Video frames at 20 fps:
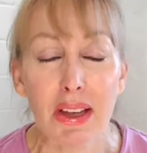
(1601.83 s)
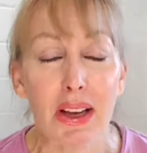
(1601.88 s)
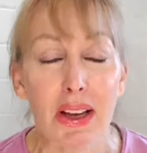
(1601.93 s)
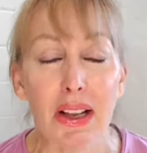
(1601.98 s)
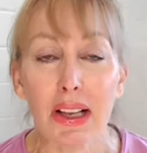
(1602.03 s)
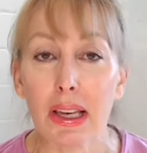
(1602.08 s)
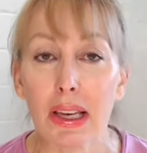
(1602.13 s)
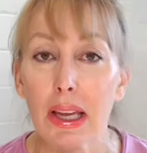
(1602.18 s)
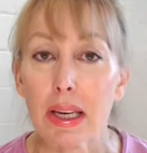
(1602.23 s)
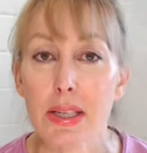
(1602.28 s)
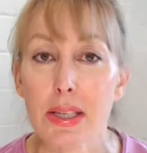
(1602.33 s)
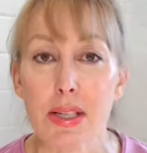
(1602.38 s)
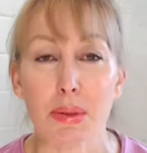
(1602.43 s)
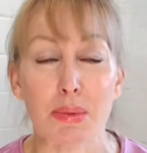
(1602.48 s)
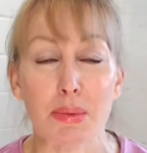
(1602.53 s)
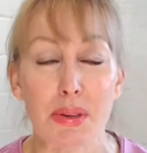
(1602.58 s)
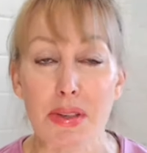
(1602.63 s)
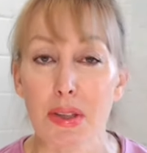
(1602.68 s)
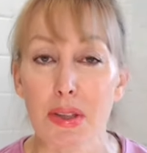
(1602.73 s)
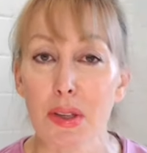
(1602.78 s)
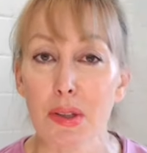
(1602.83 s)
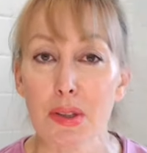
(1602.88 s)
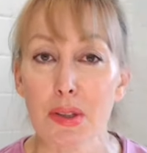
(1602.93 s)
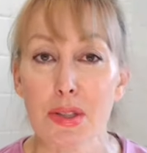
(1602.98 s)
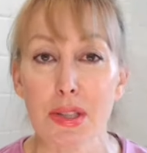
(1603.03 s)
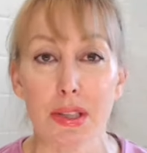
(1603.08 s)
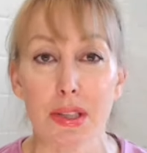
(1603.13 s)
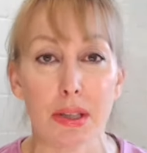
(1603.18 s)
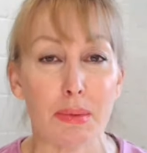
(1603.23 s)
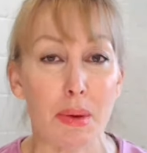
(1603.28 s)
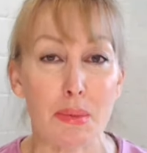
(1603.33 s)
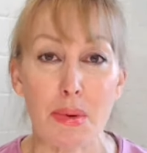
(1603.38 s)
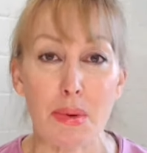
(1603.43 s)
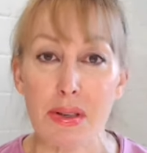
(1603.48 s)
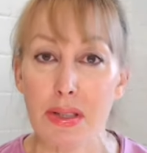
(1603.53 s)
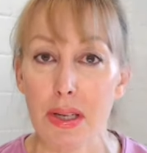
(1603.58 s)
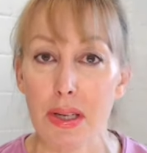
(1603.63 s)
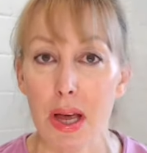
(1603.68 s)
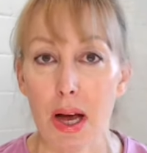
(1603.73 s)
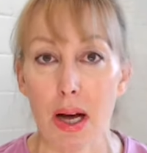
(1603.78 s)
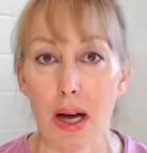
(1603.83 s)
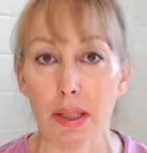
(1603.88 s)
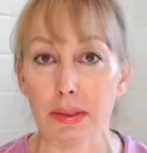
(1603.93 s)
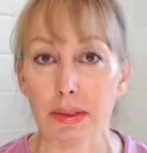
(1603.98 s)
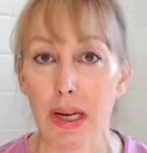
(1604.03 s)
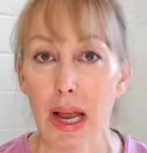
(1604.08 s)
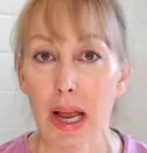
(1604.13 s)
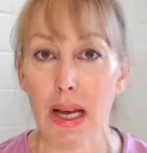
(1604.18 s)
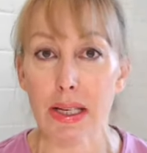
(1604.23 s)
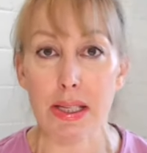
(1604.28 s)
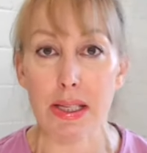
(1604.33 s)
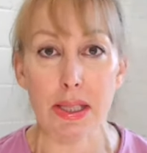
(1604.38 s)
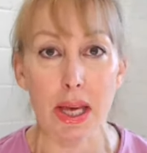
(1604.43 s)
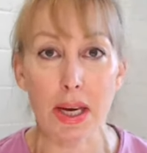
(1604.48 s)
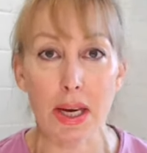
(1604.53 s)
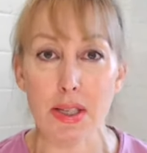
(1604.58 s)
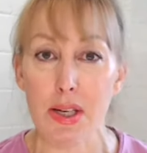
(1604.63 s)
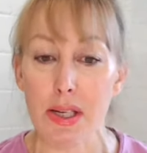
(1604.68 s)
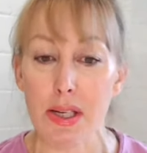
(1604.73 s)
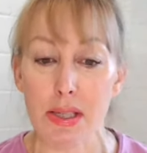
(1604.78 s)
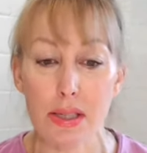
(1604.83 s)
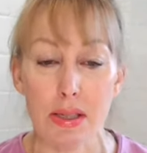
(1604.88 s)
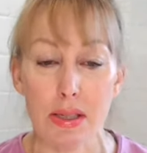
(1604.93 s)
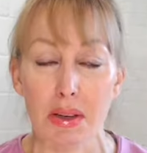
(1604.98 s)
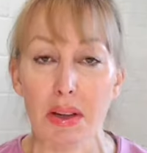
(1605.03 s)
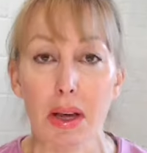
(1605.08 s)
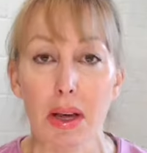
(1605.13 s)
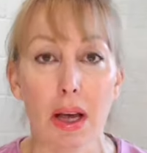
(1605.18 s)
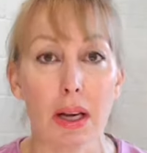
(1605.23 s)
The glitch was YouTube. It wasn't our end. They just